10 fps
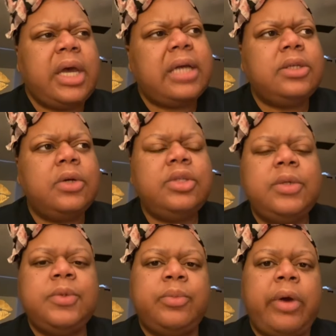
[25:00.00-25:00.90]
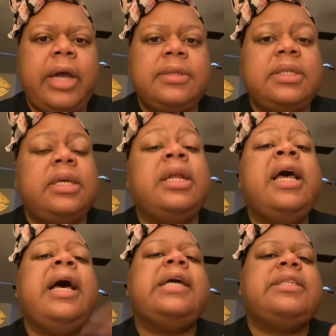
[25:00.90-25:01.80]
was like, I told you he was brown skin.
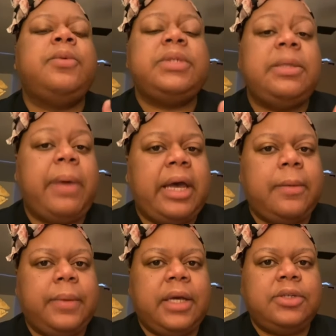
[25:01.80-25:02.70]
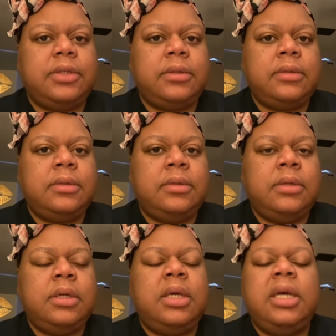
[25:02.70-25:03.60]
I said, was he my complexion?
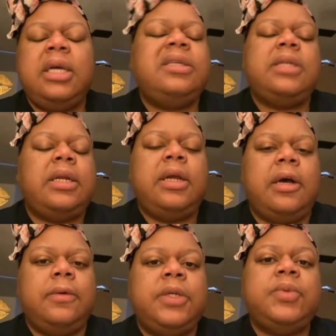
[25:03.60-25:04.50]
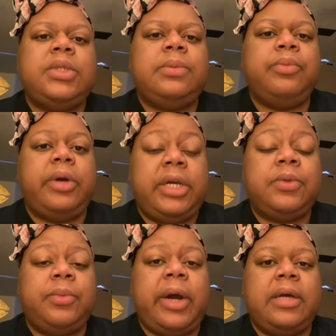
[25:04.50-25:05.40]
He said, no, he was he
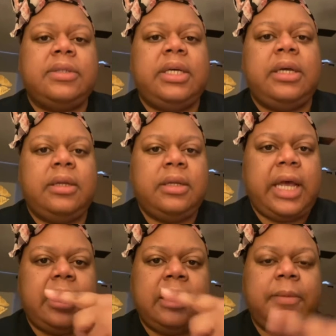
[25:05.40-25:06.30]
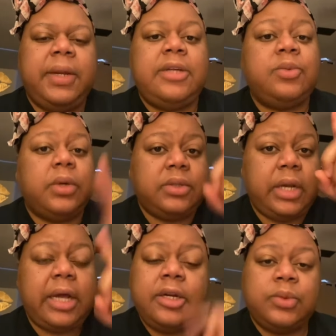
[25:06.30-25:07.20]
was brown skin. That eliminates one.
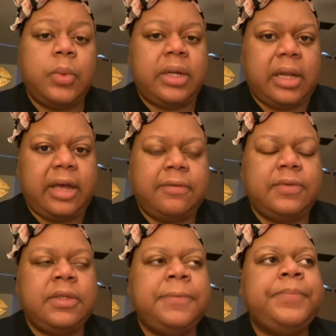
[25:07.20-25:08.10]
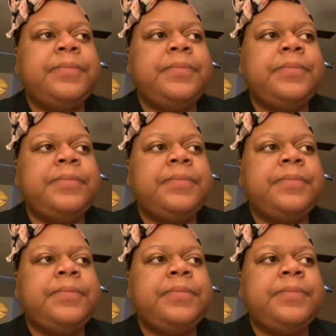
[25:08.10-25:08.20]
So now there's one left.